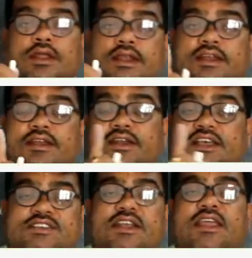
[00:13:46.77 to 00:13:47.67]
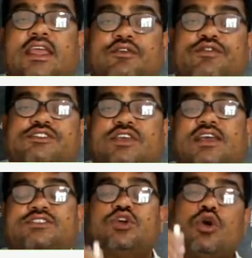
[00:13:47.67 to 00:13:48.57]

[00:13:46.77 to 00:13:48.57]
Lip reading: It doesn't emphasize